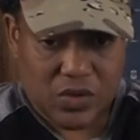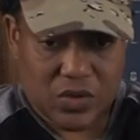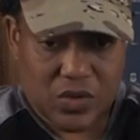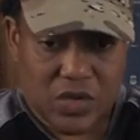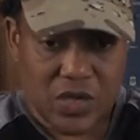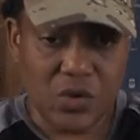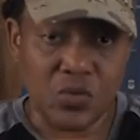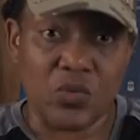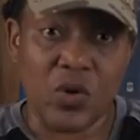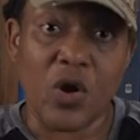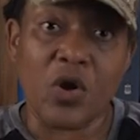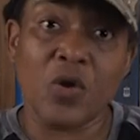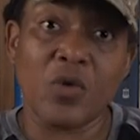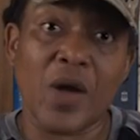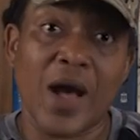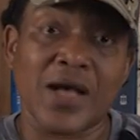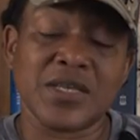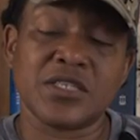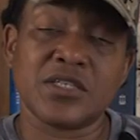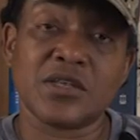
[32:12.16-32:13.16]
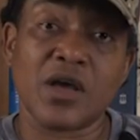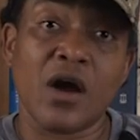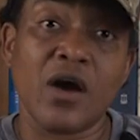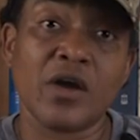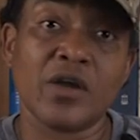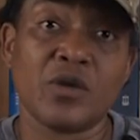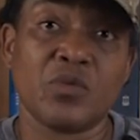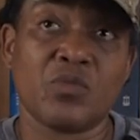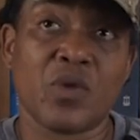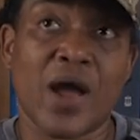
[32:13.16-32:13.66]
I
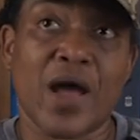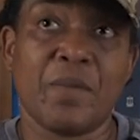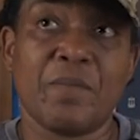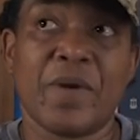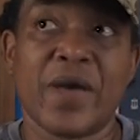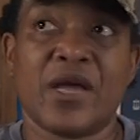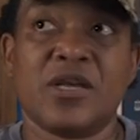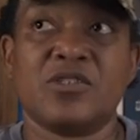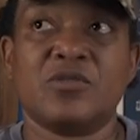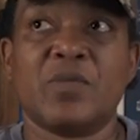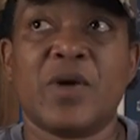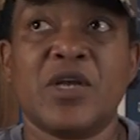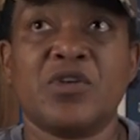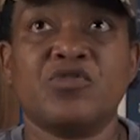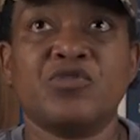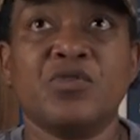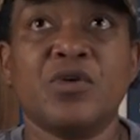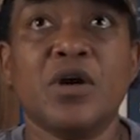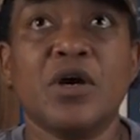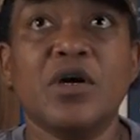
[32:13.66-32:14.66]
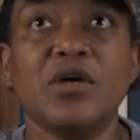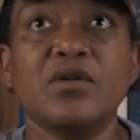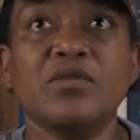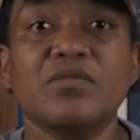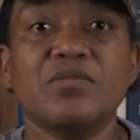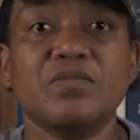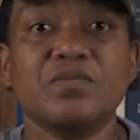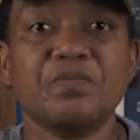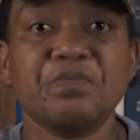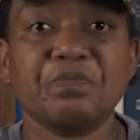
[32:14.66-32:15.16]
saw him ride past my truck,
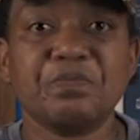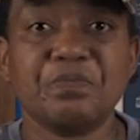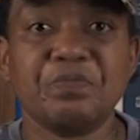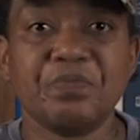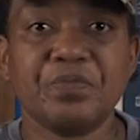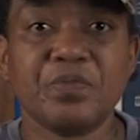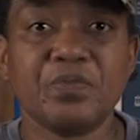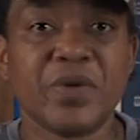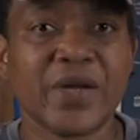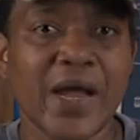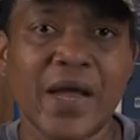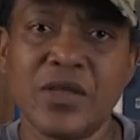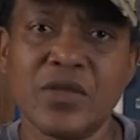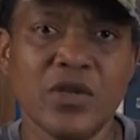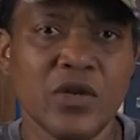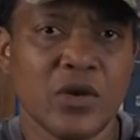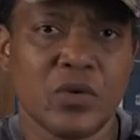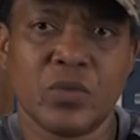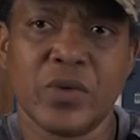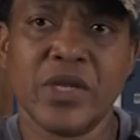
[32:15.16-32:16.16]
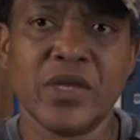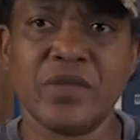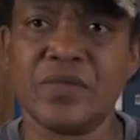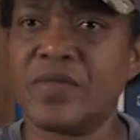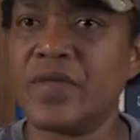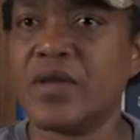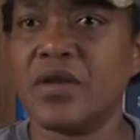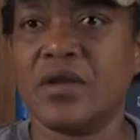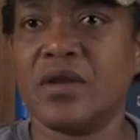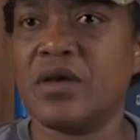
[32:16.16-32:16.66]
but you know, we
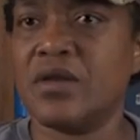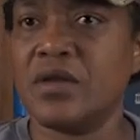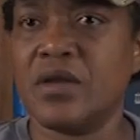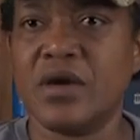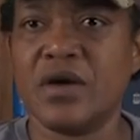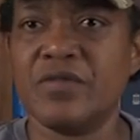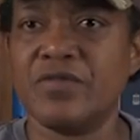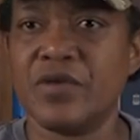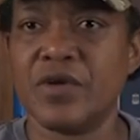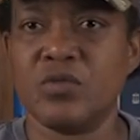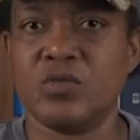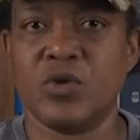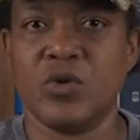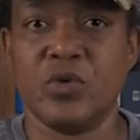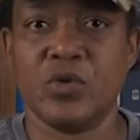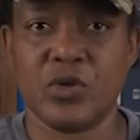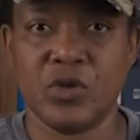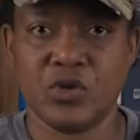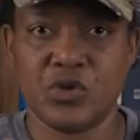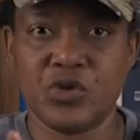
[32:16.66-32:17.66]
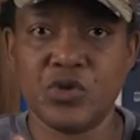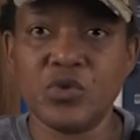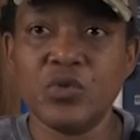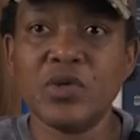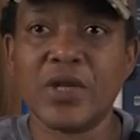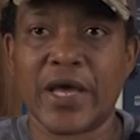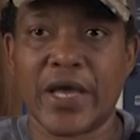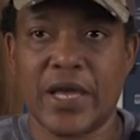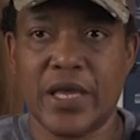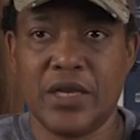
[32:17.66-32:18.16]
didn't think nothing of it. We were in a
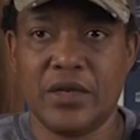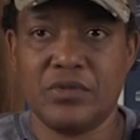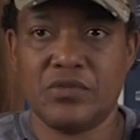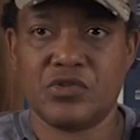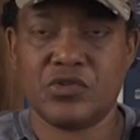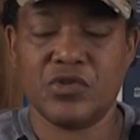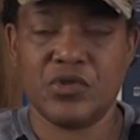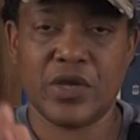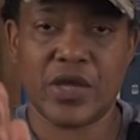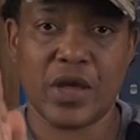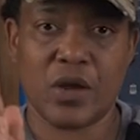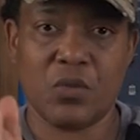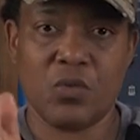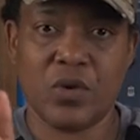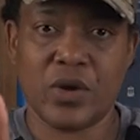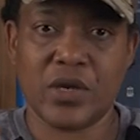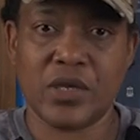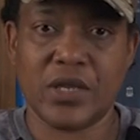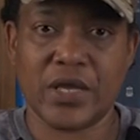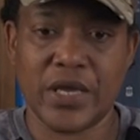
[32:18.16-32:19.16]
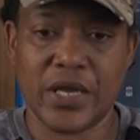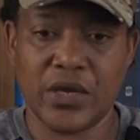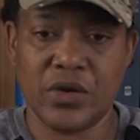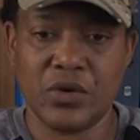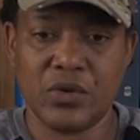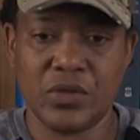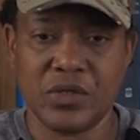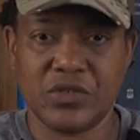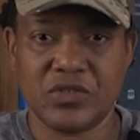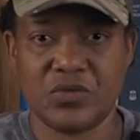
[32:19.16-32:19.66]
2-lane, so you got one lane
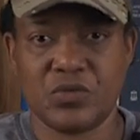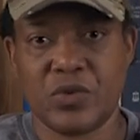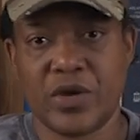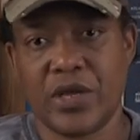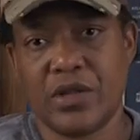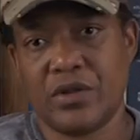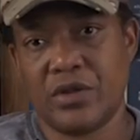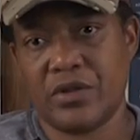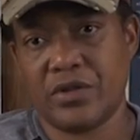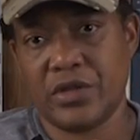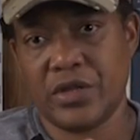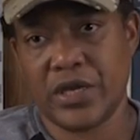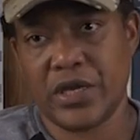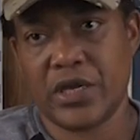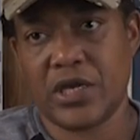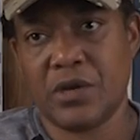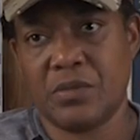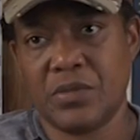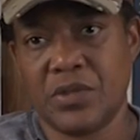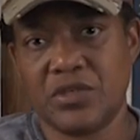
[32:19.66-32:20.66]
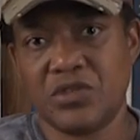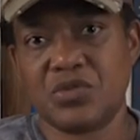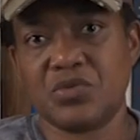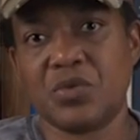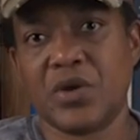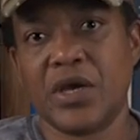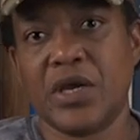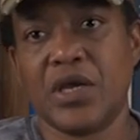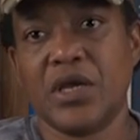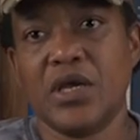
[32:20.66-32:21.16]
going this way, the other lane coming this
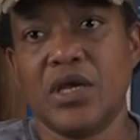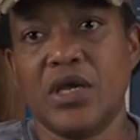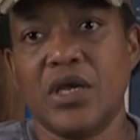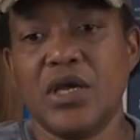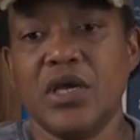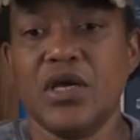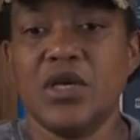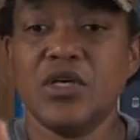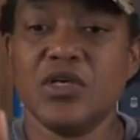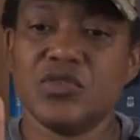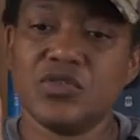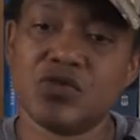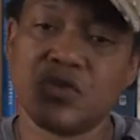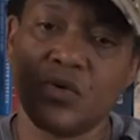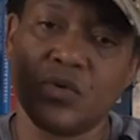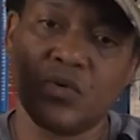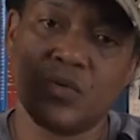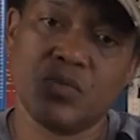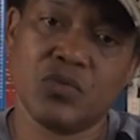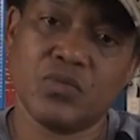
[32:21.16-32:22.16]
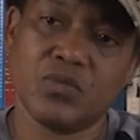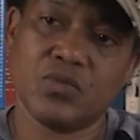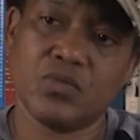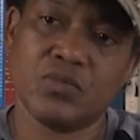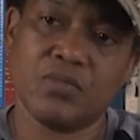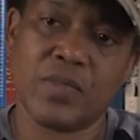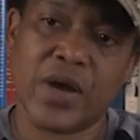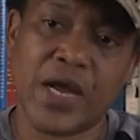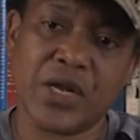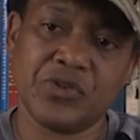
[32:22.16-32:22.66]
way. So
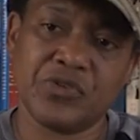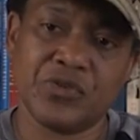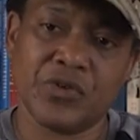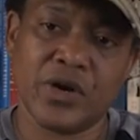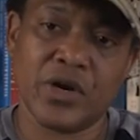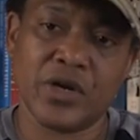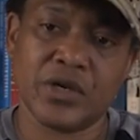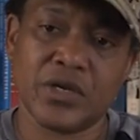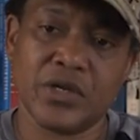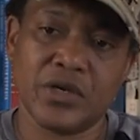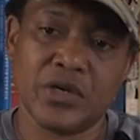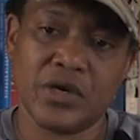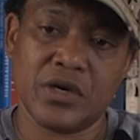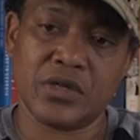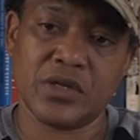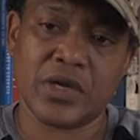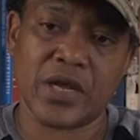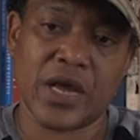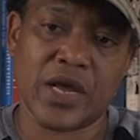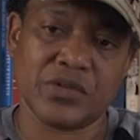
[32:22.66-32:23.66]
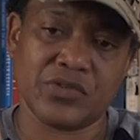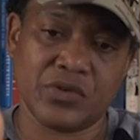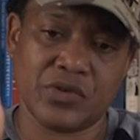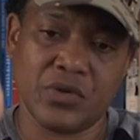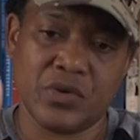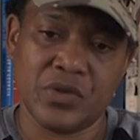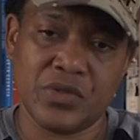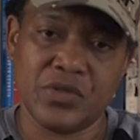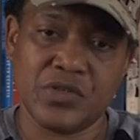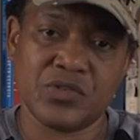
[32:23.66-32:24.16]
my truck and the other guys are
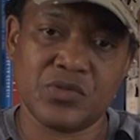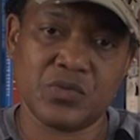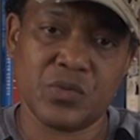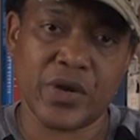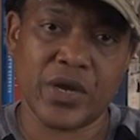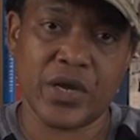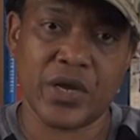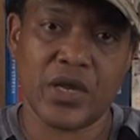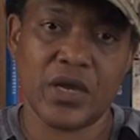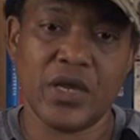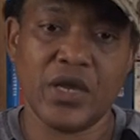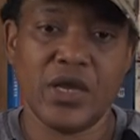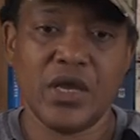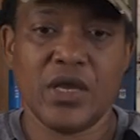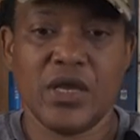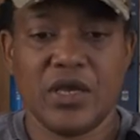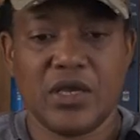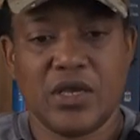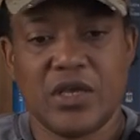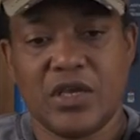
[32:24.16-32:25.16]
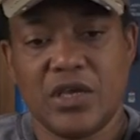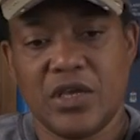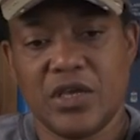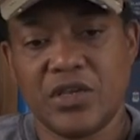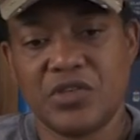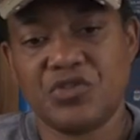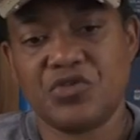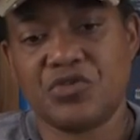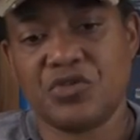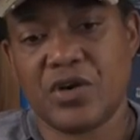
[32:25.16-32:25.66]
going this way.
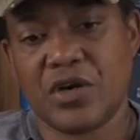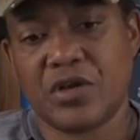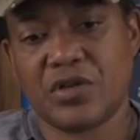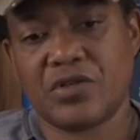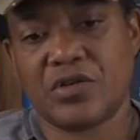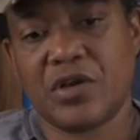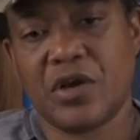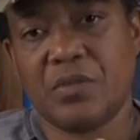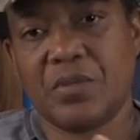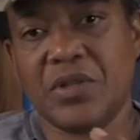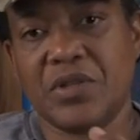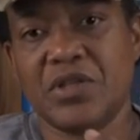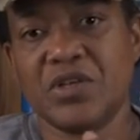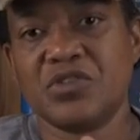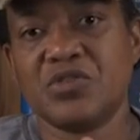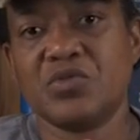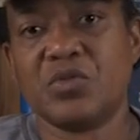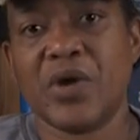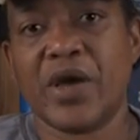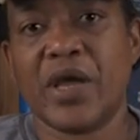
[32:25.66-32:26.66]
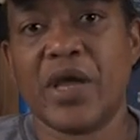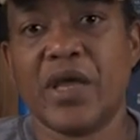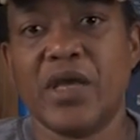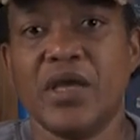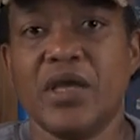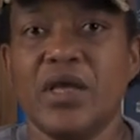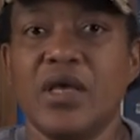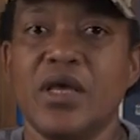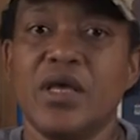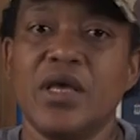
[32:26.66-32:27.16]
His truck's coming this way.